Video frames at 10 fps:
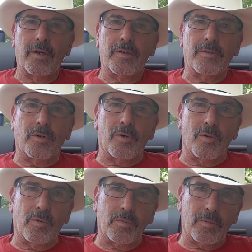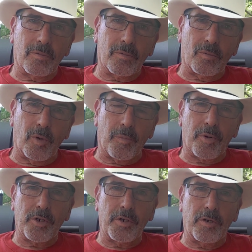So we
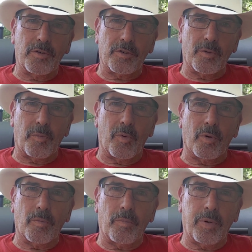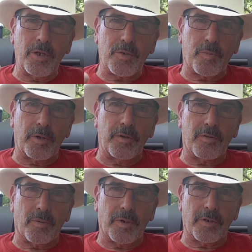appreciate your support. Please spread
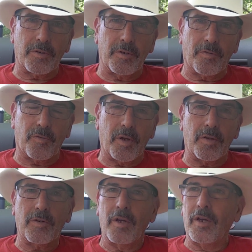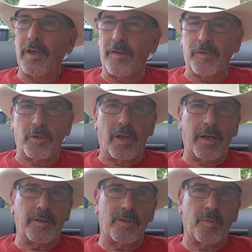this around to your friends. If you'd
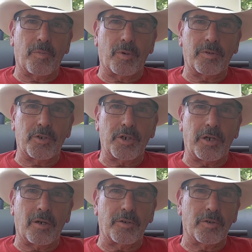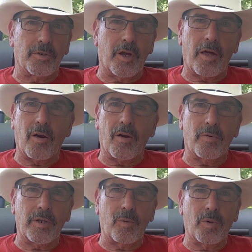like to support the channel and you're not
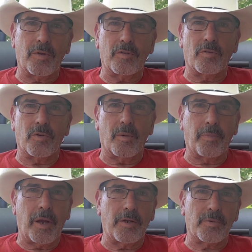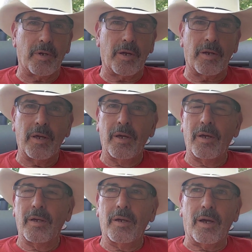already with us over on Patreon,
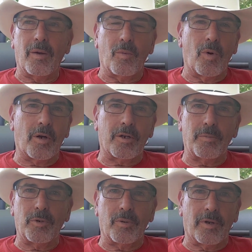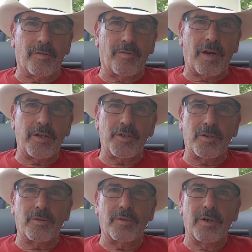I welcome you. I invite
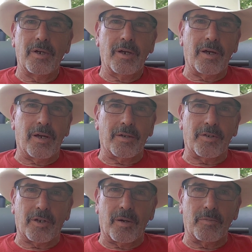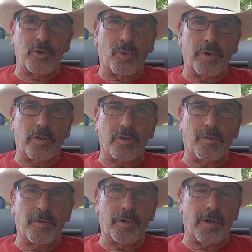you to come join us
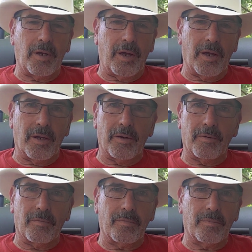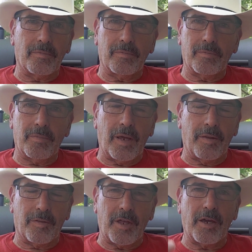over there,
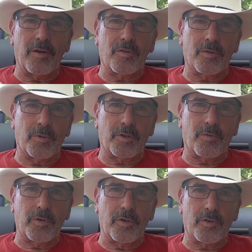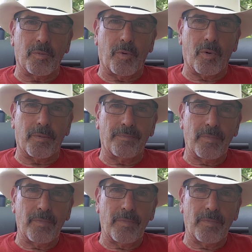and thank you so much for your support.